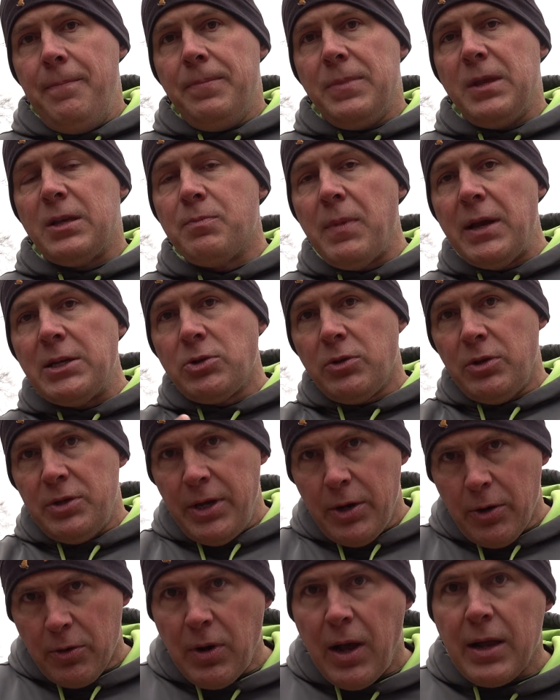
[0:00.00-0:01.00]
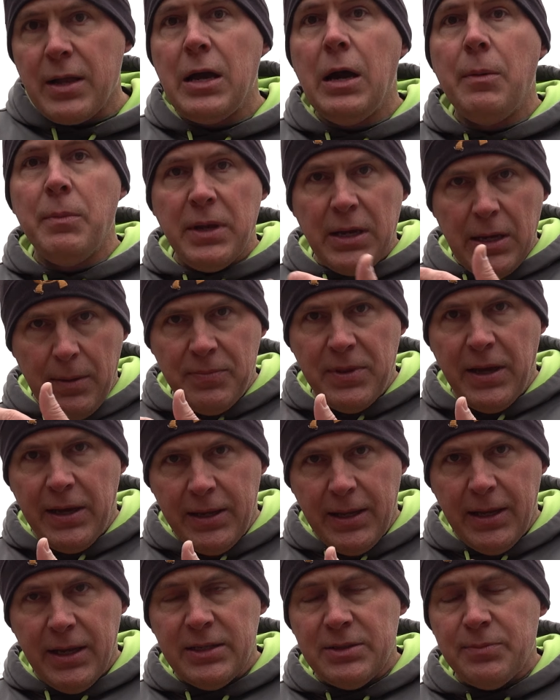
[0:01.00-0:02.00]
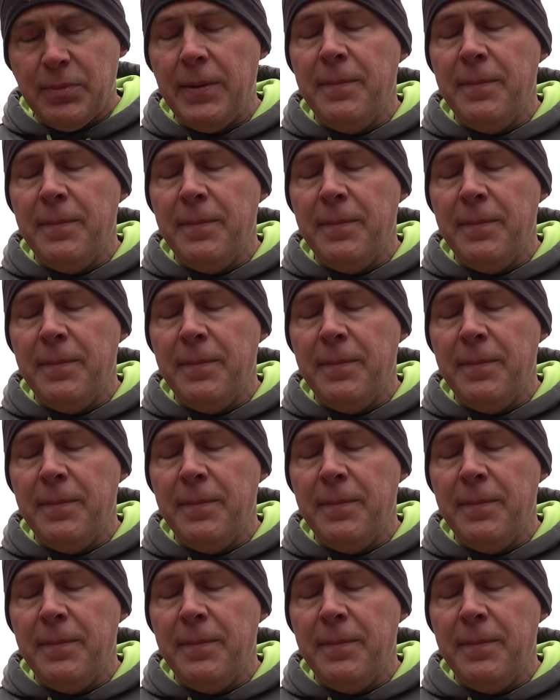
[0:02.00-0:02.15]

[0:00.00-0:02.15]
just make sure the deer are not coming up that edge,